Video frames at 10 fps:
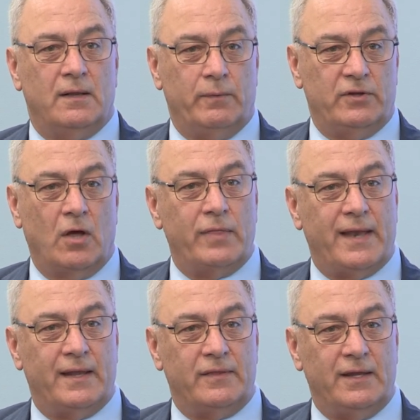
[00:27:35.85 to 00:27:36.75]
we know
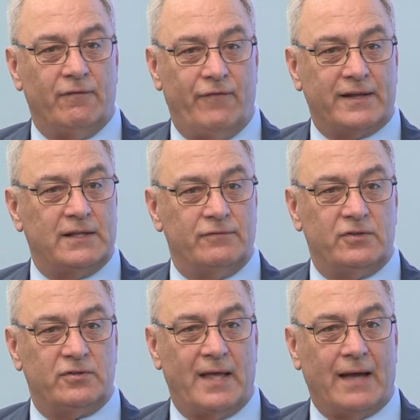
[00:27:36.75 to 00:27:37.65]
that the
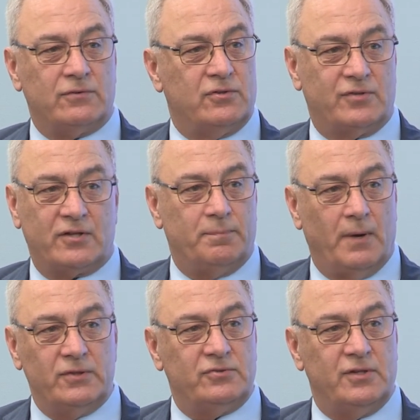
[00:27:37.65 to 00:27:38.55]
effectiveness out 6
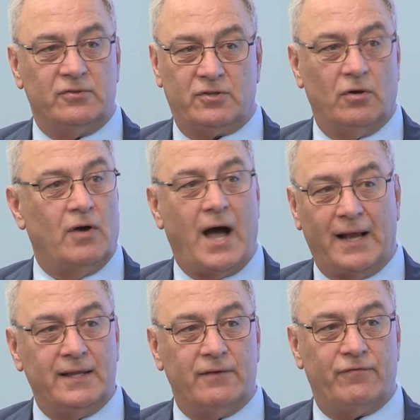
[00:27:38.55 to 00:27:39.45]
months is still
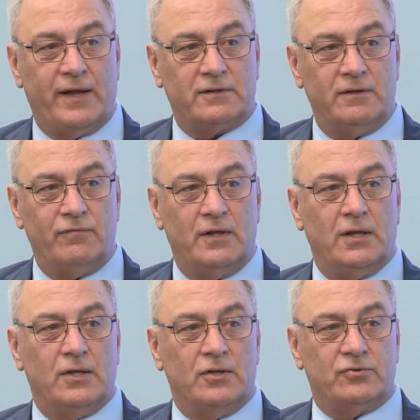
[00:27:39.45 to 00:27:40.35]
highly
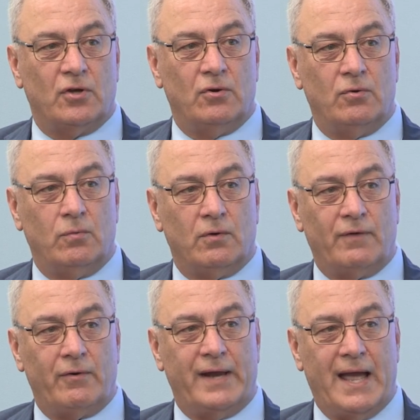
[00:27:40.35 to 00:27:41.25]
effective. So we're
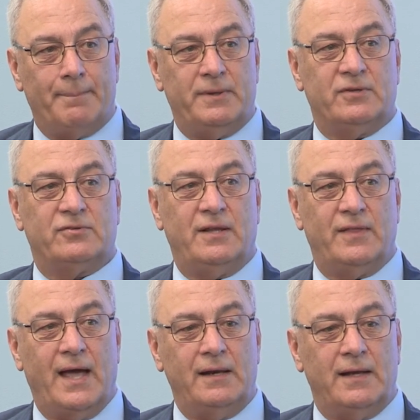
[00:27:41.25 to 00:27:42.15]
very happy to see
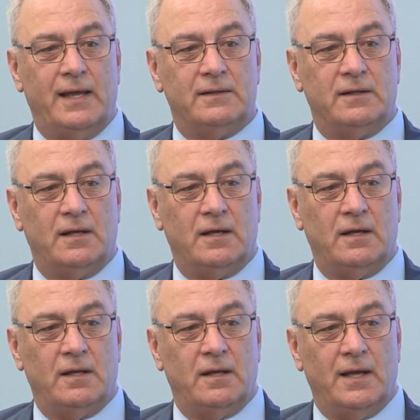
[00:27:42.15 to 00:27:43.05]
that.
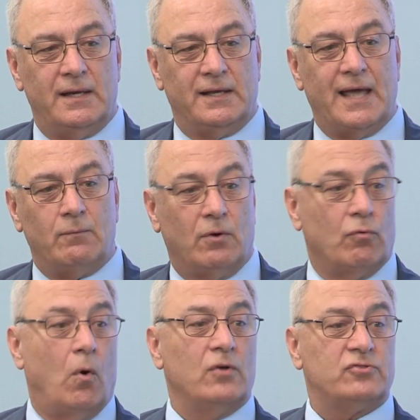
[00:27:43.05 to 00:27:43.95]
And again, we're
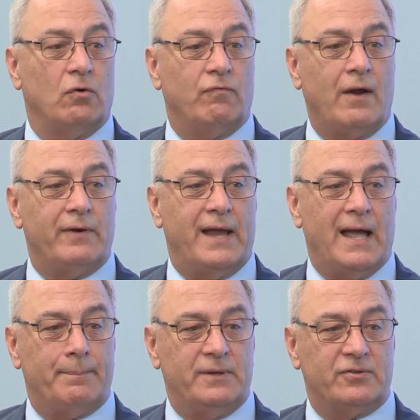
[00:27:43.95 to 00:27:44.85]
also very
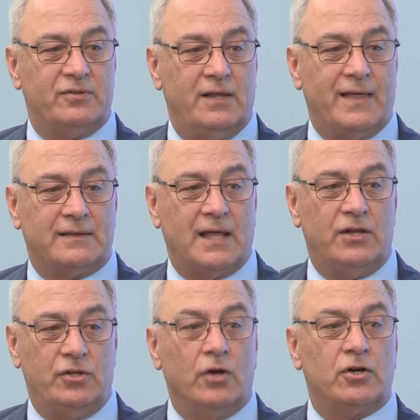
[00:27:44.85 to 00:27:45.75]
happy to see that
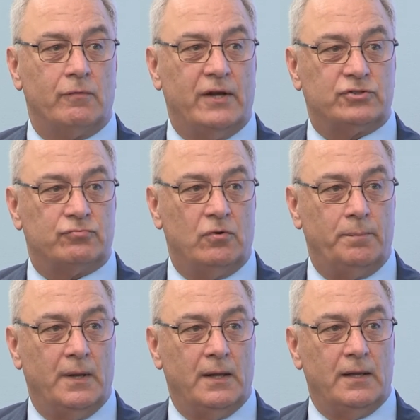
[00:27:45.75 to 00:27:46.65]
that younger age
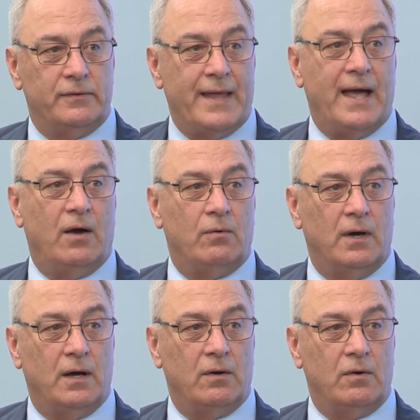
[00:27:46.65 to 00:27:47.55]
group
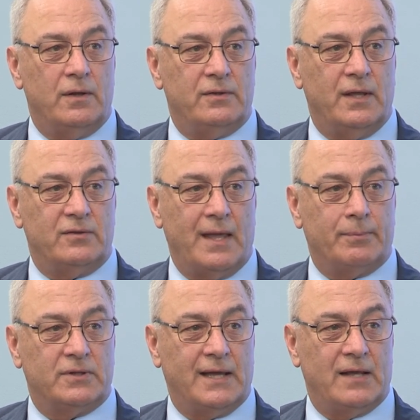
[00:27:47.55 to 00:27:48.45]
now is
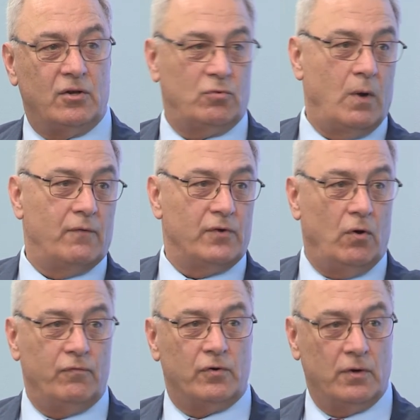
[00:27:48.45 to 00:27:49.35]
able to get 12 and
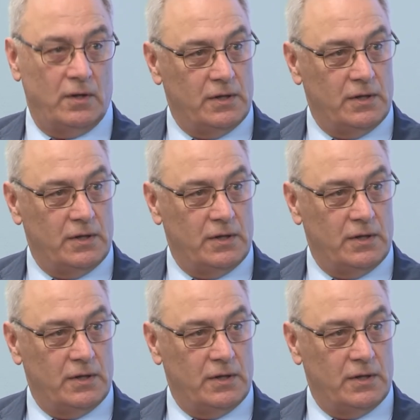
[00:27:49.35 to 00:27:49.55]
over.